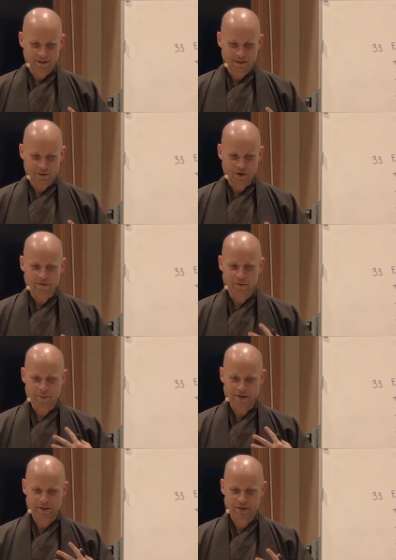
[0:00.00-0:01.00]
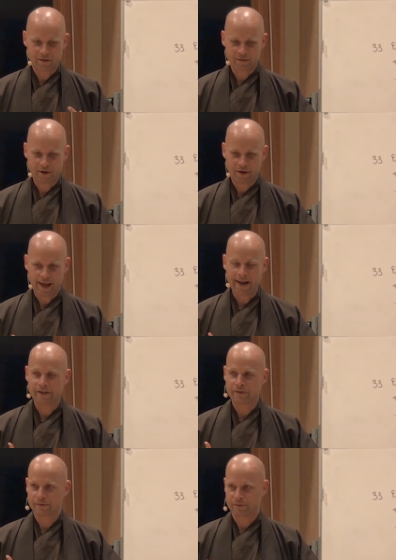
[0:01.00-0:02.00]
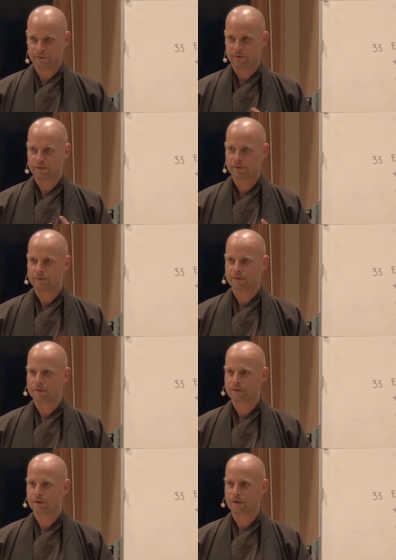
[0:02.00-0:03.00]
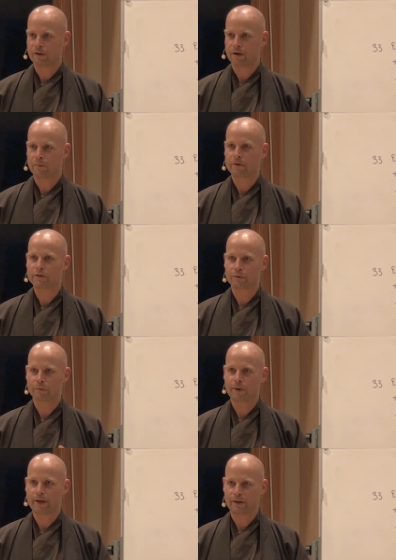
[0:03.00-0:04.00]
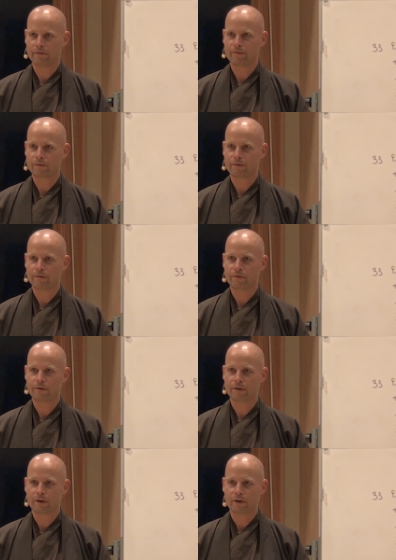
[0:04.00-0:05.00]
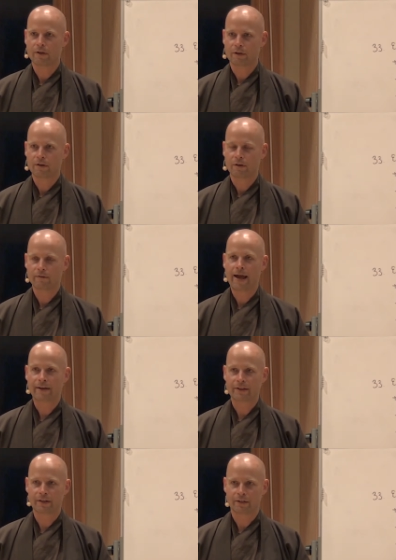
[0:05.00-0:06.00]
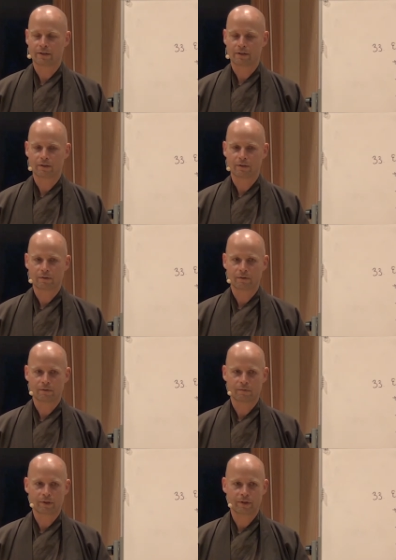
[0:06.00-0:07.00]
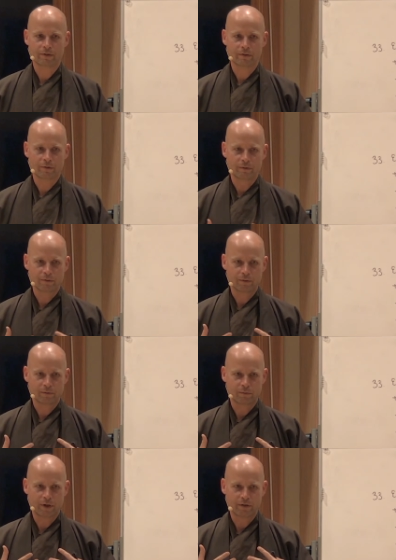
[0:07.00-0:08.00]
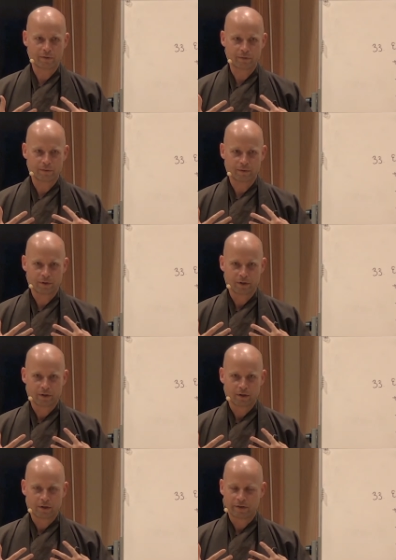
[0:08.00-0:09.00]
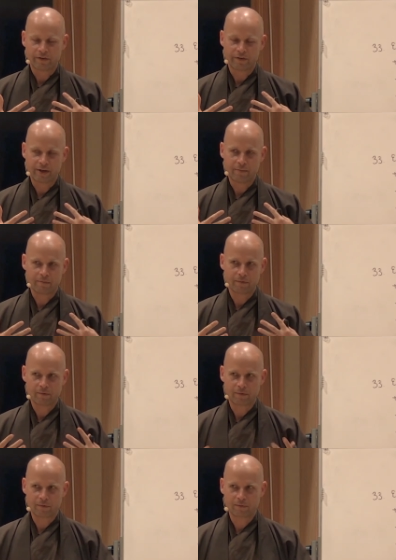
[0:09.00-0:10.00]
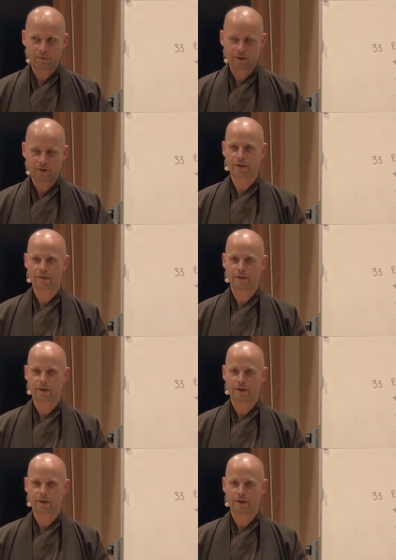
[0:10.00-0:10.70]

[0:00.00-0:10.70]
transformation of our attitude, our habitual way of acting. We want to, it's the same with, and